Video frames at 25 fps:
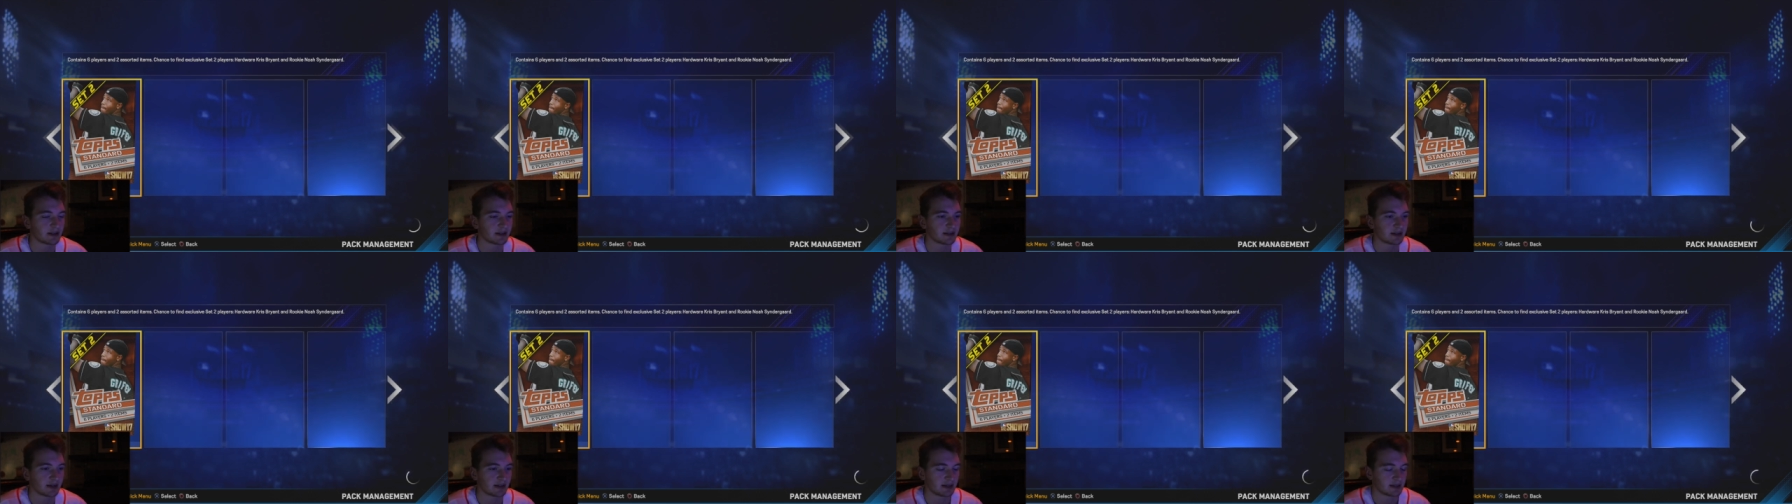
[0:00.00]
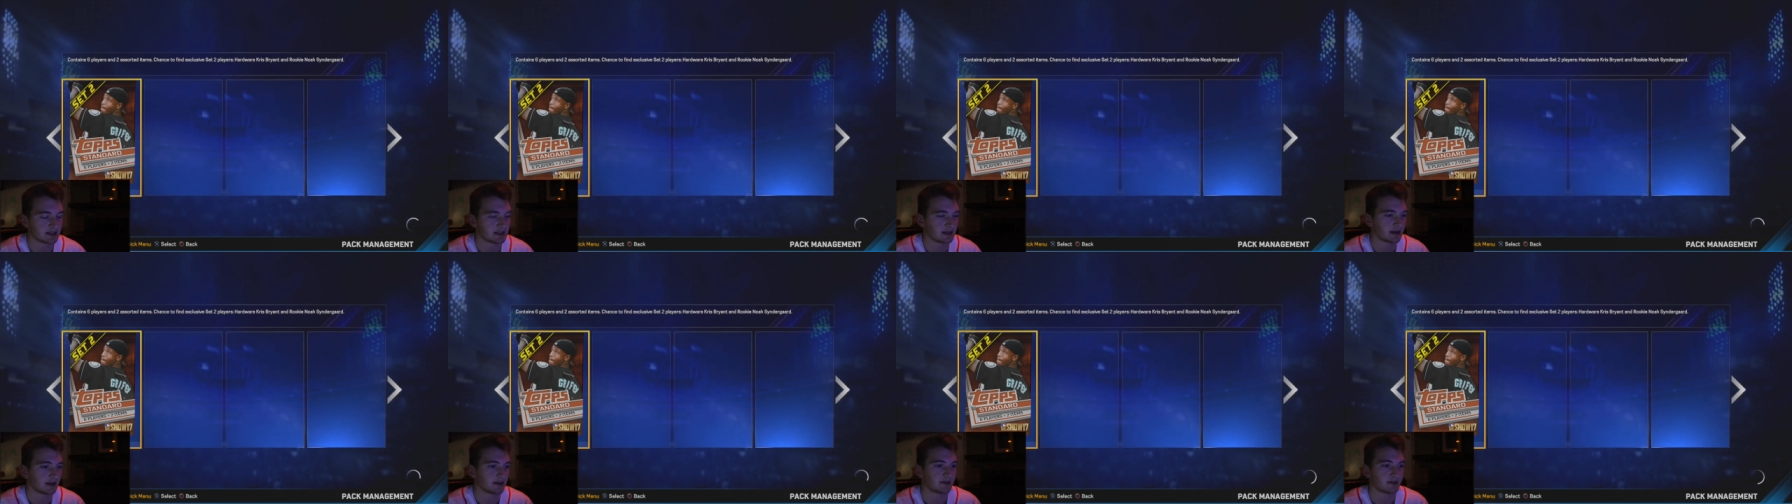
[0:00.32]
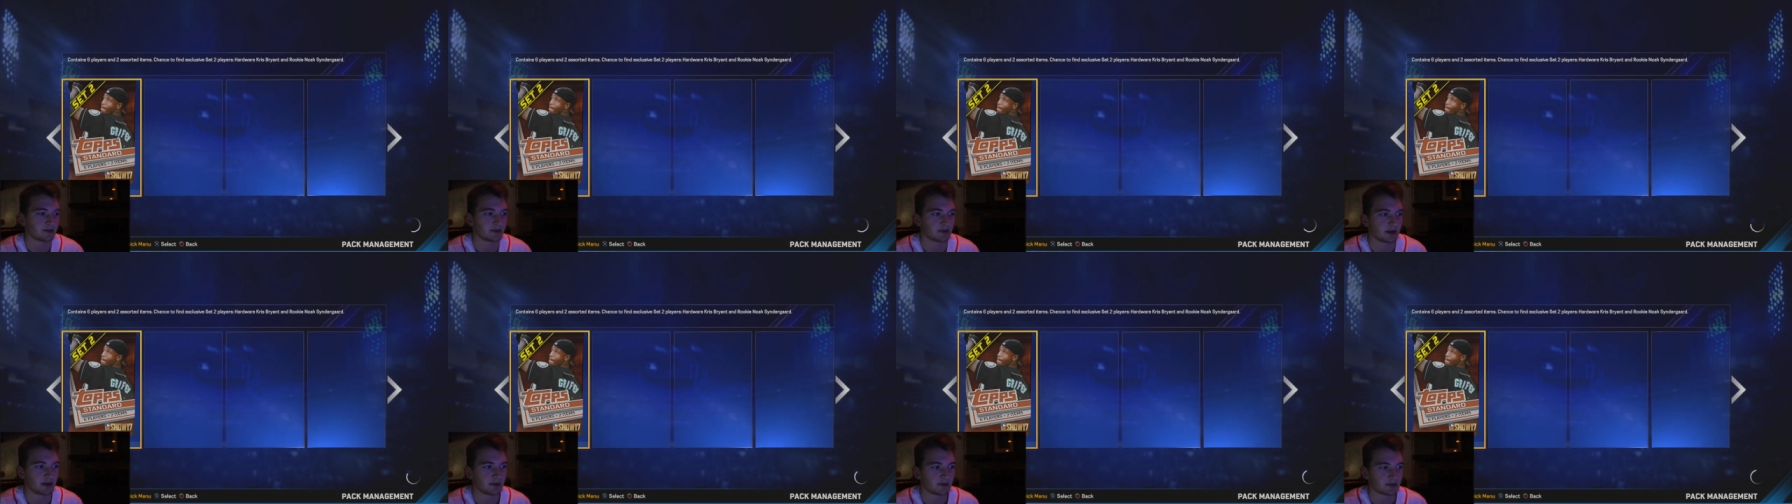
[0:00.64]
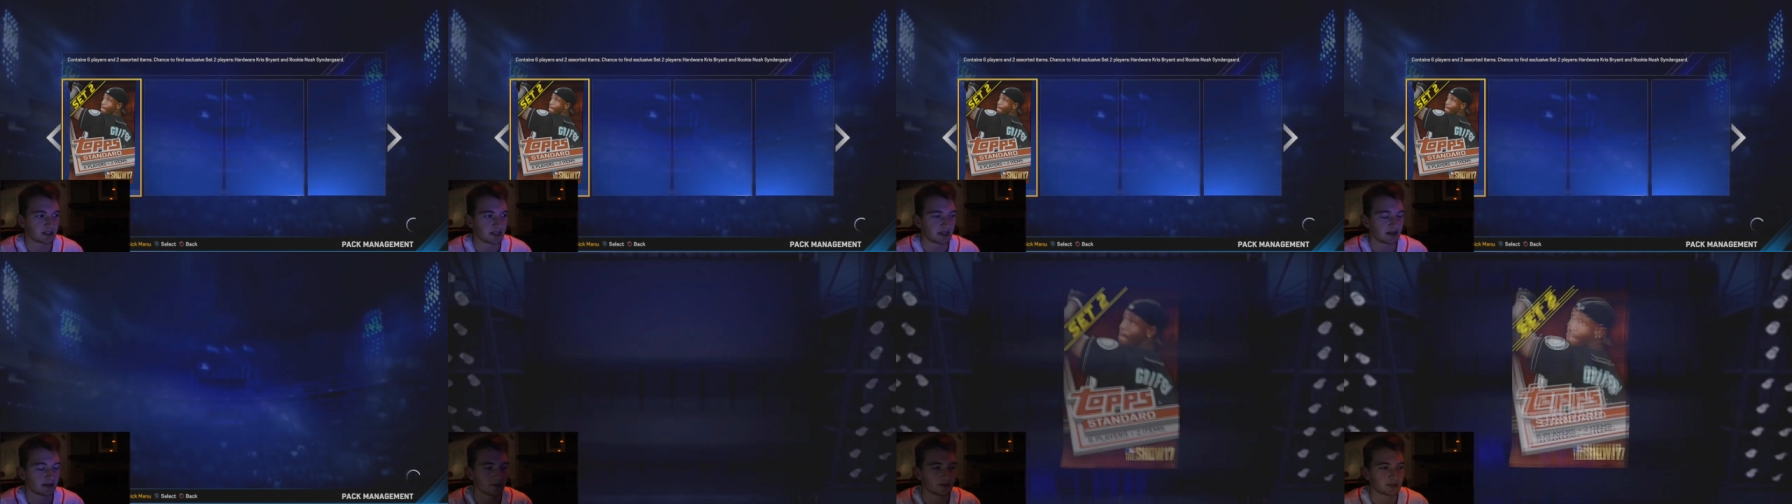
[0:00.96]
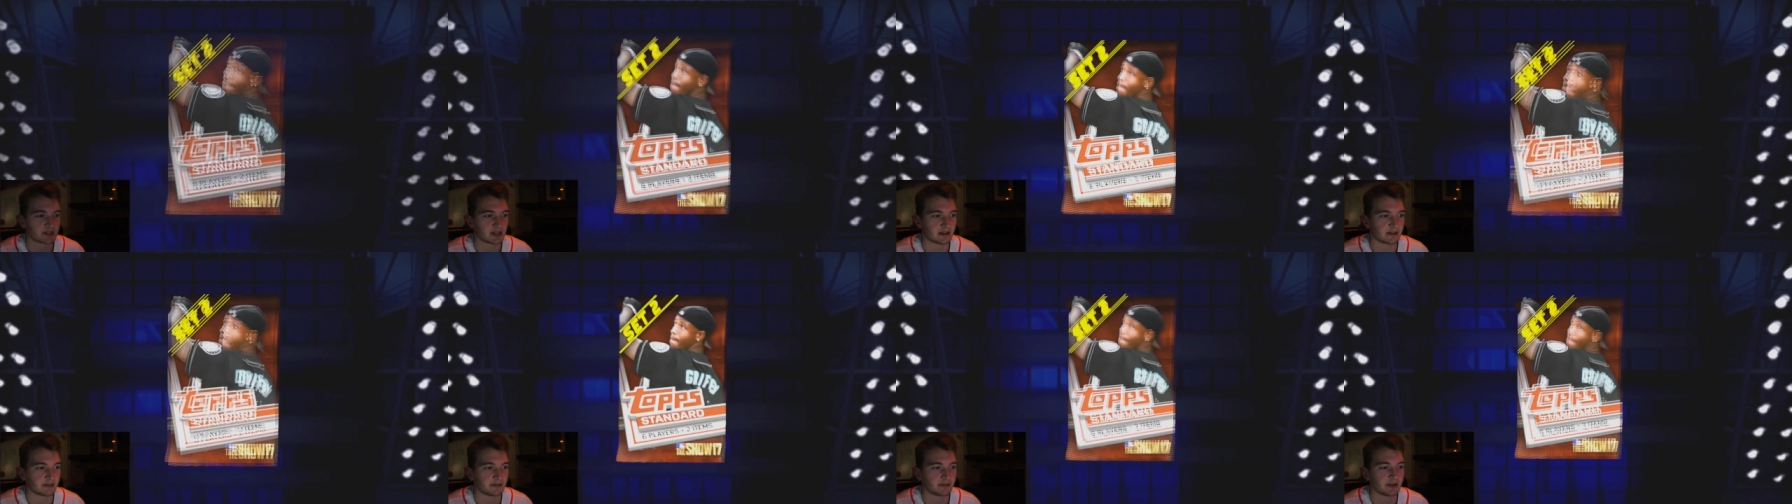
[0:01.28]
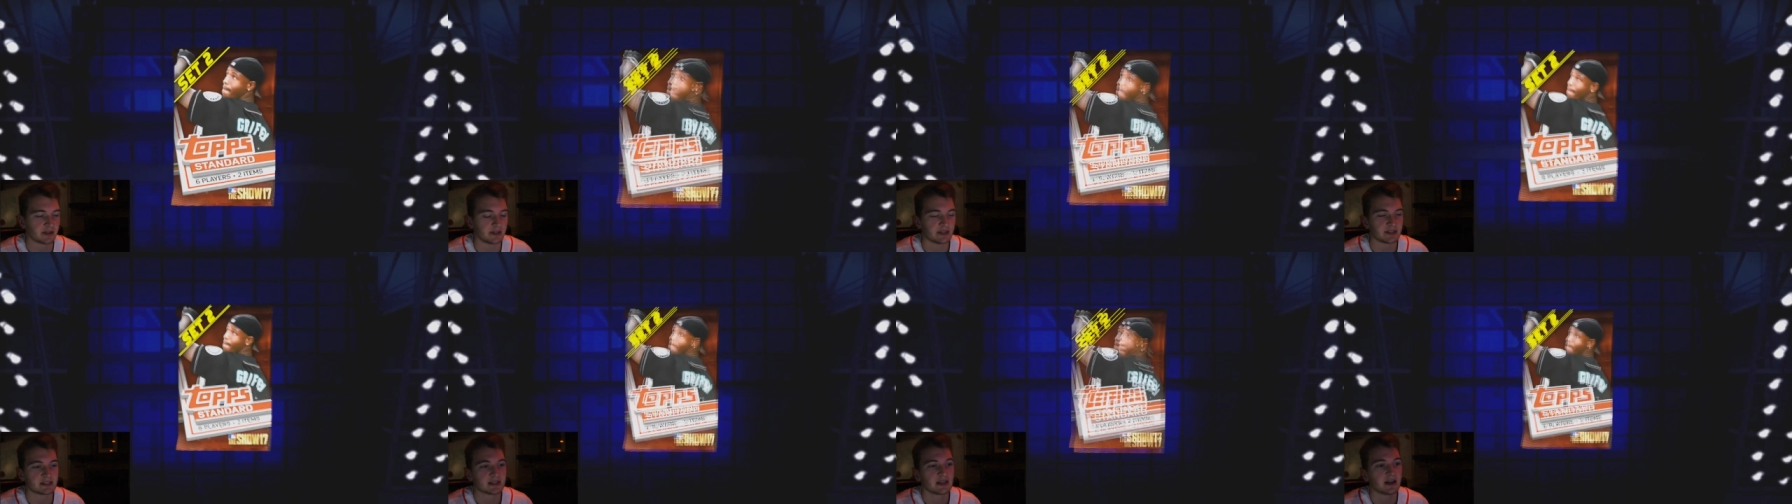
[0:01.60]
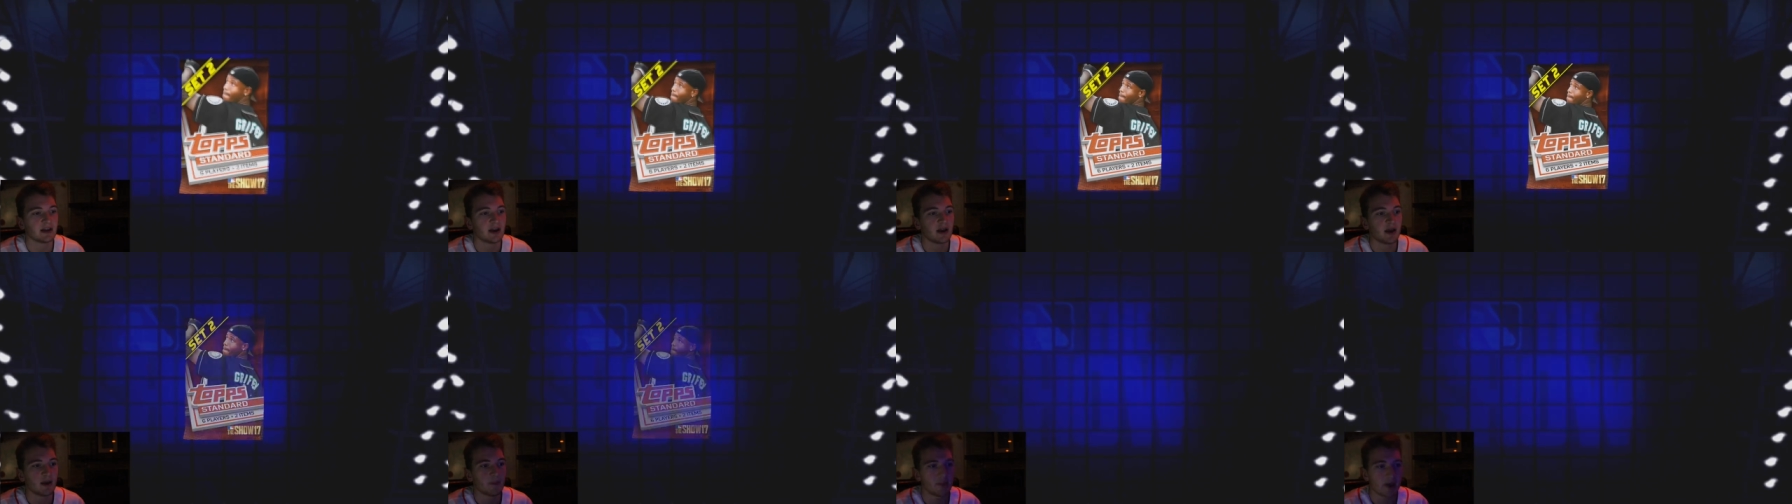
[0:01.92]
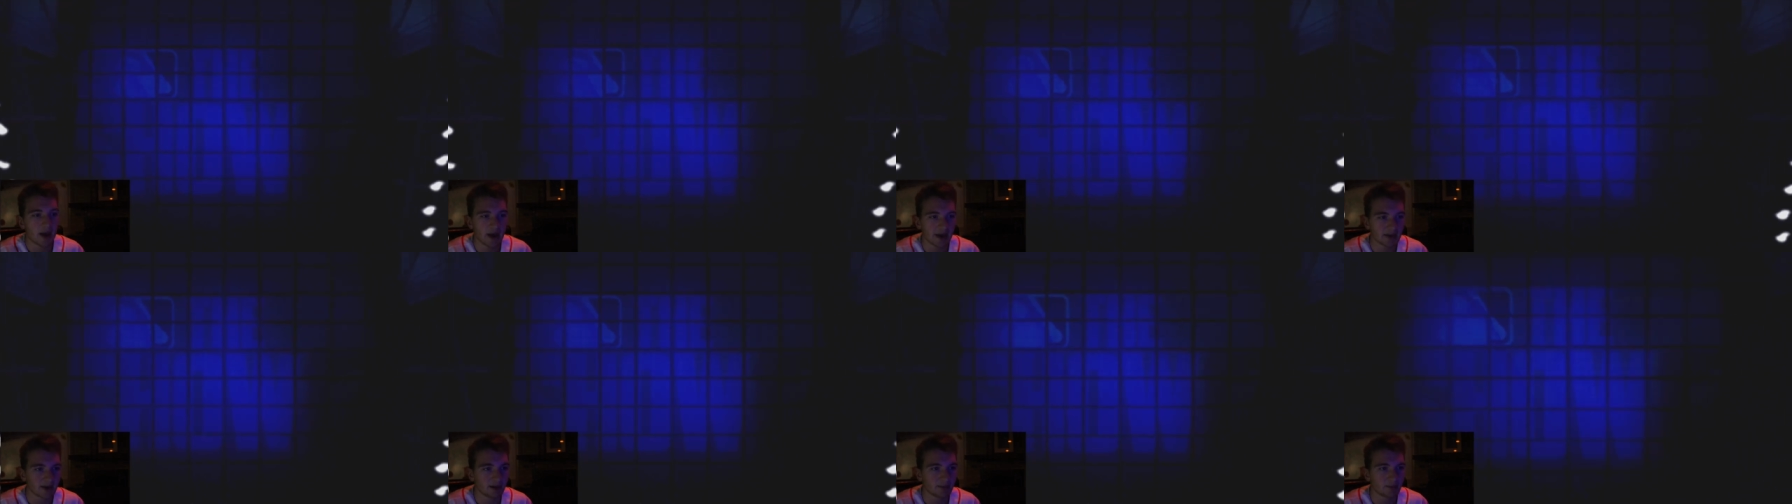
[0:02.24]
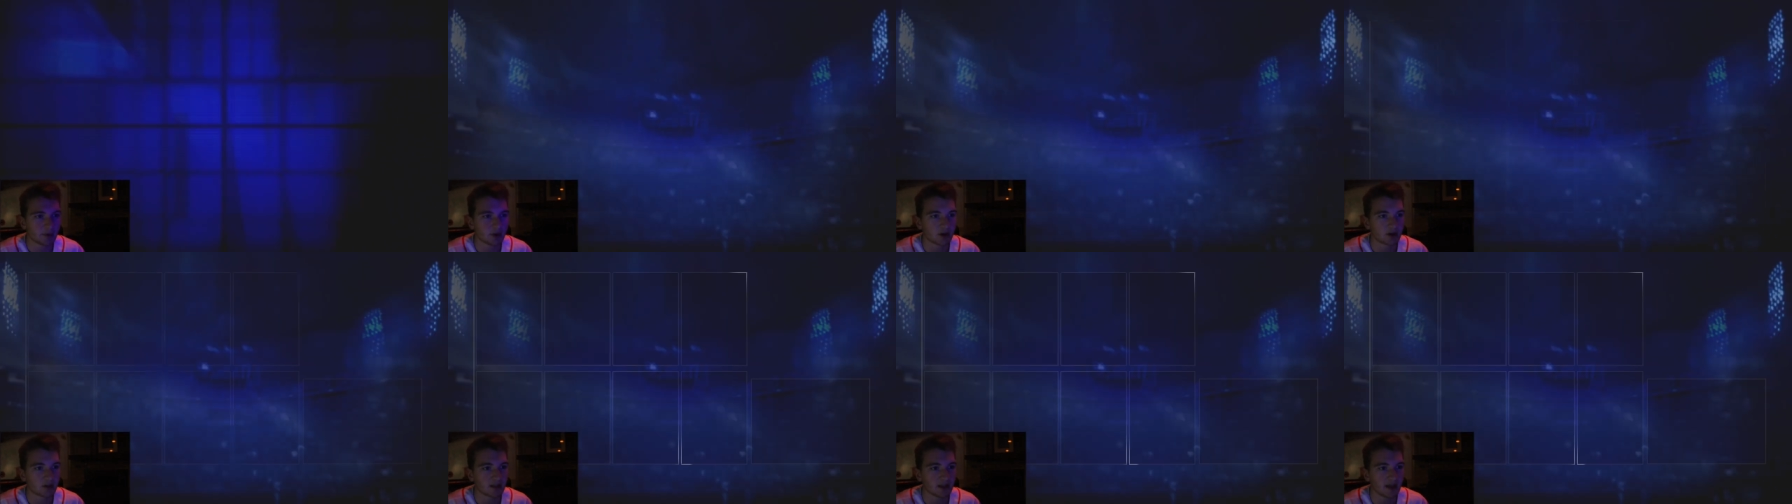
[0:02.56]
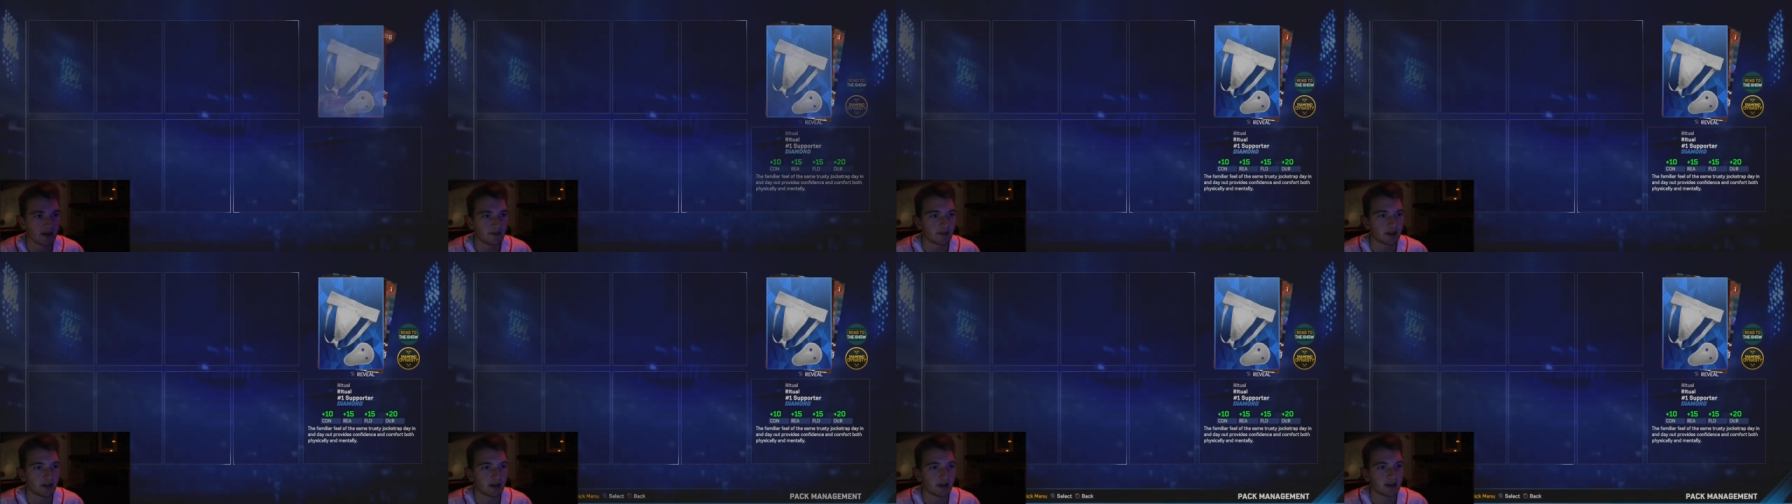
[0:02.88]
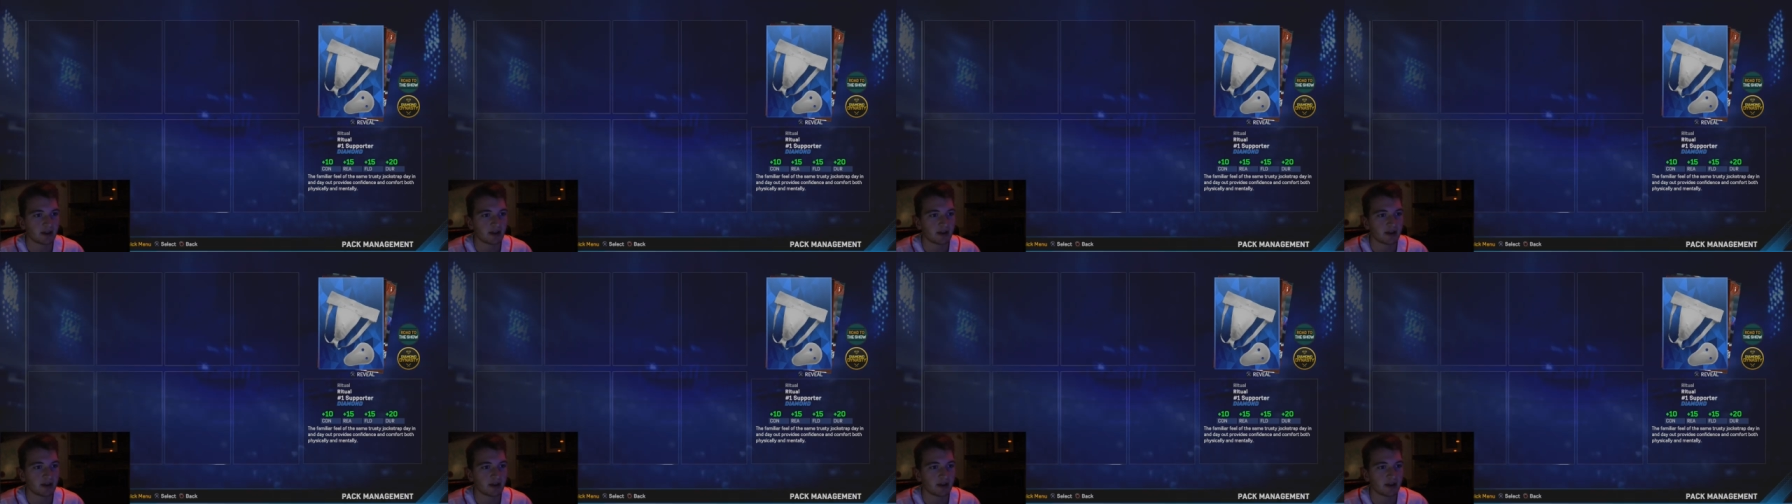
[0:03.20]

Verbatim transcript: I think he said it, it said he was on the Phillies. Pack number 11.